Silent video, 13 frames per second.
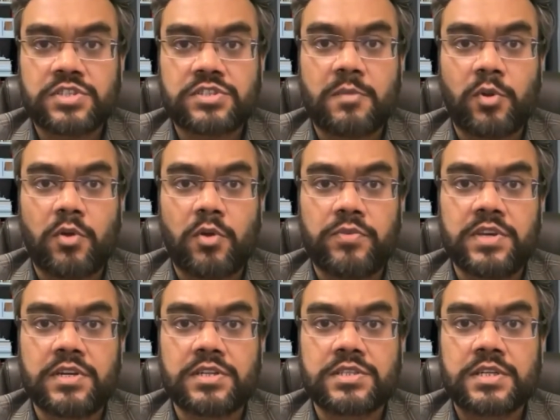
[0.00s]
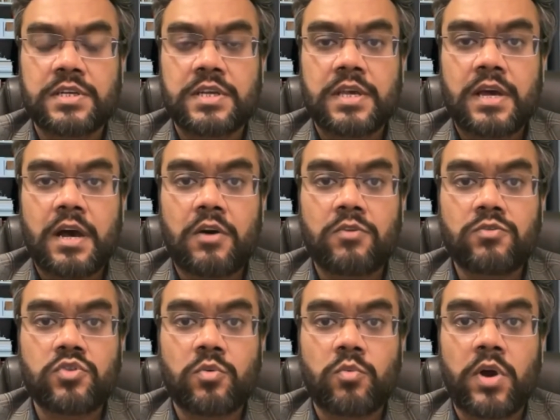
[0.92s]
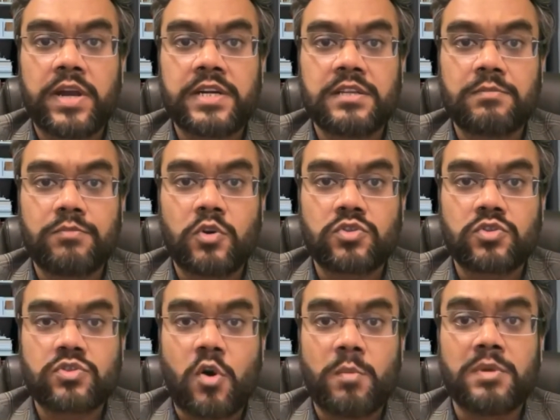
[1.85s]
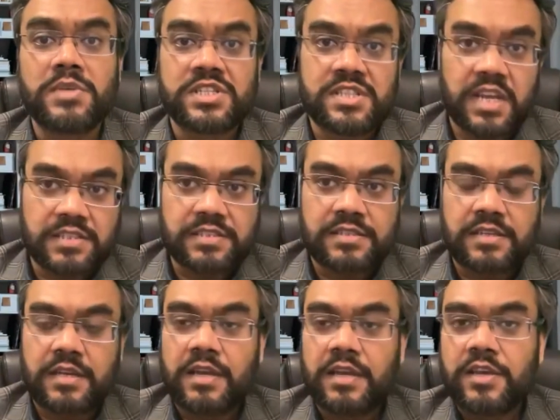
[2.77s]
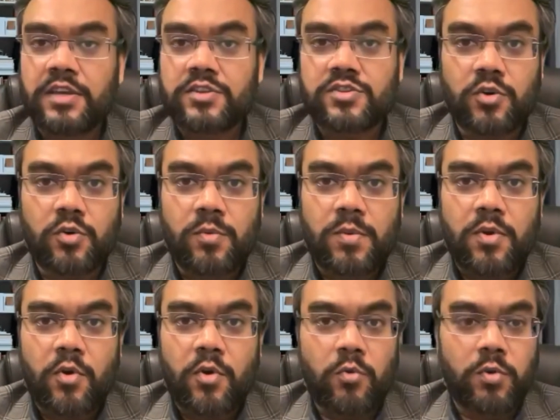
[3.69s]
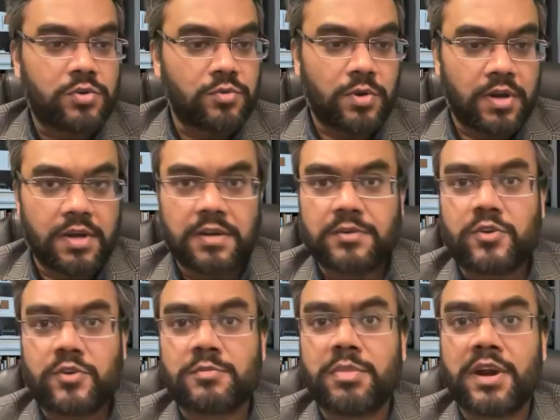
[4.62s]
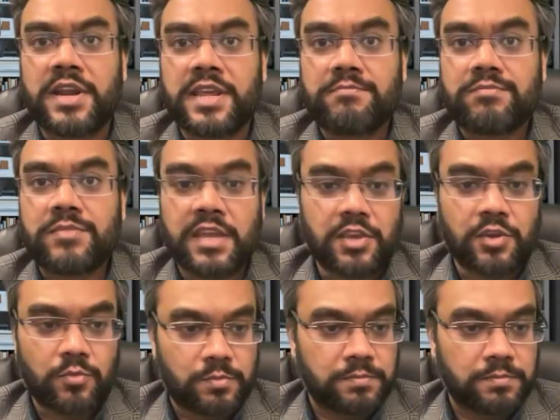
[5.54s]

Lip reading: couple of years, how to avoid the most common mistakes. So over to Dr. Burney. Thank you.